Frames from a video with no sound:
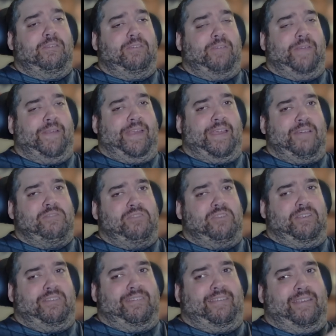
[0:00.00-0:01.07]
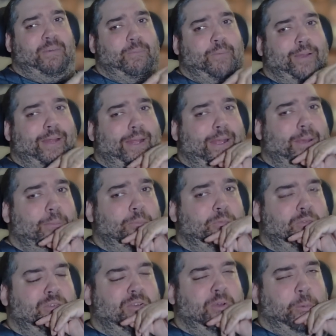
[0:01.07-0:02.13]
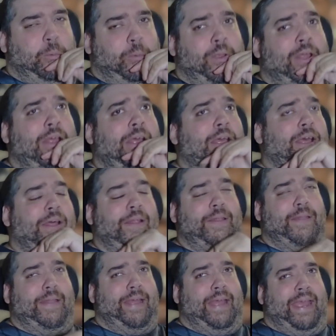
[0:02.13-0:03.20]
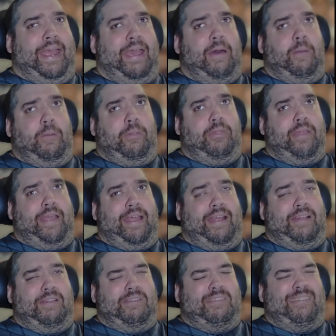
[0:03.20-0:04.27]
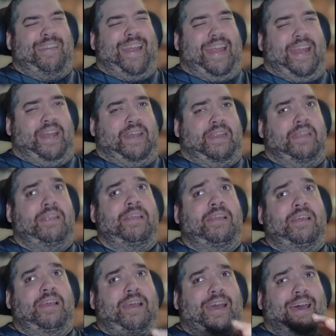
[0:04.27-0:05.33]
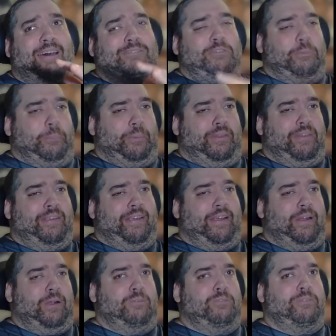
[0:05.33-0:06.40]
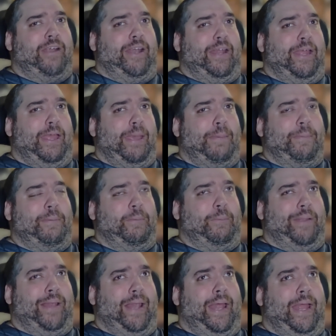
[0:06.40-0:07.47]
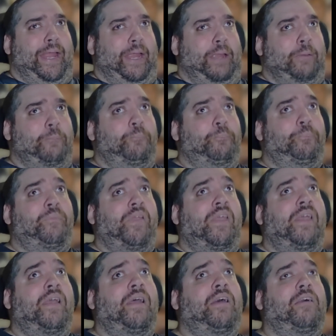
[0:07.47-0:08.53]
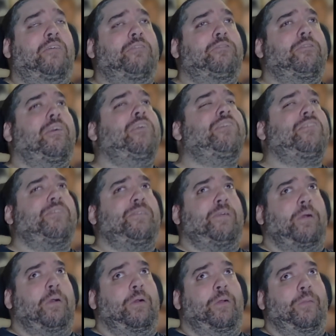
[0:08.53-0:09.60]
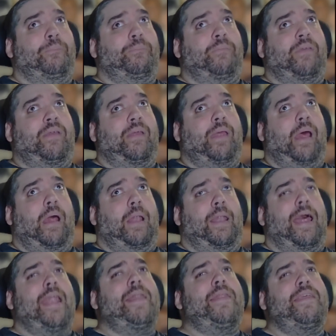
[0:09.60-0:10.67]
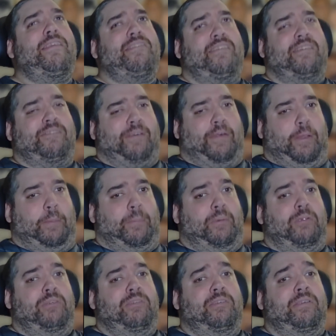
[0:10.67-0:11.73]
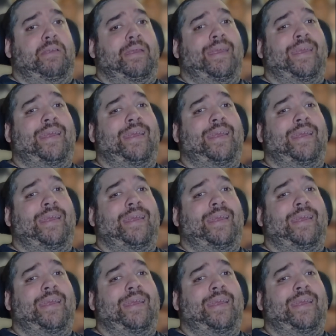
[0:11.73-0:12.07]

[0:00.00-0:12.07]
to the FGC when it comes to the health and state of a particular fighting game that we like. First of all, a lot of these developers